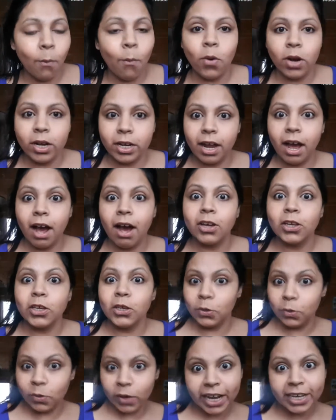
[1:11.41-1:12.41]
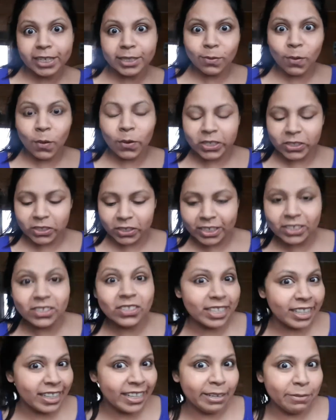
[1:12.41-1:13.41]
What are you guys watching?
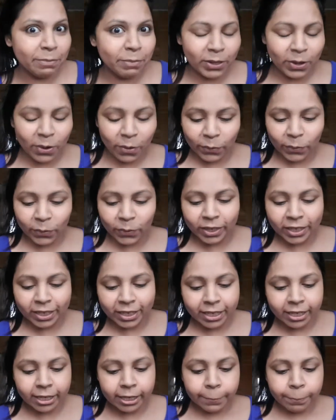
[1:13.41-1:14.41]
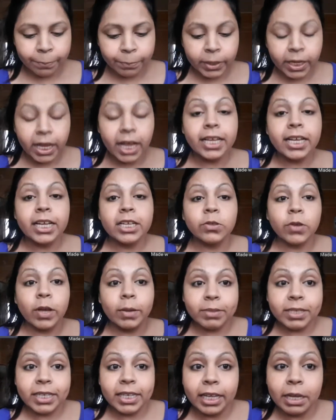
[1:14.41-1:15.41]
Just let me know. Yeah, so
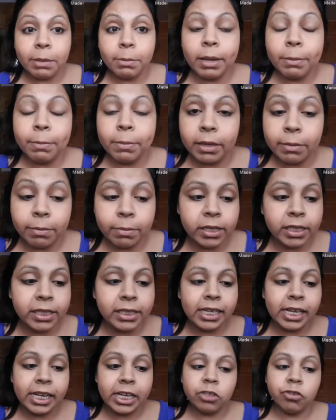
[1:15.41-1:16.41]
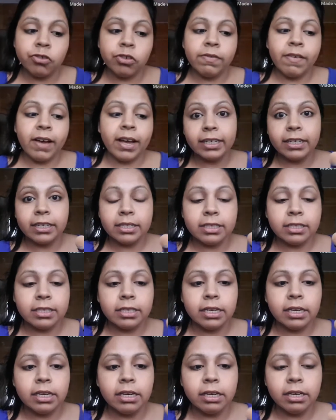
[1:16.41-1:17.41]
I'm taking my Maybelline Age Reviving
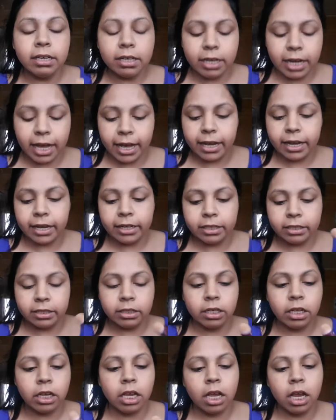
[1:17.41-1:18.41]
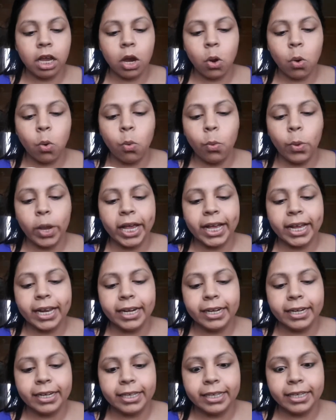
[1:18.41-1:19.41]
Concealer and
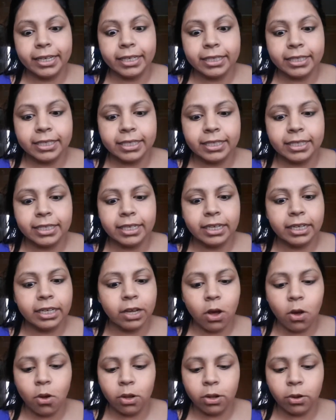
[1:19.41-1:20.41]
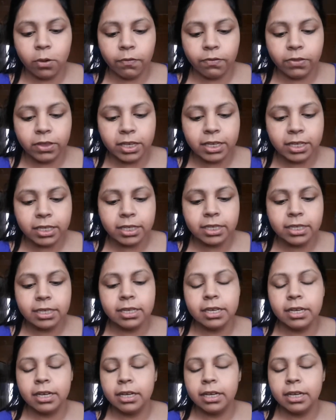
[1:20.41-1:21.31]
quickly concealing all of this.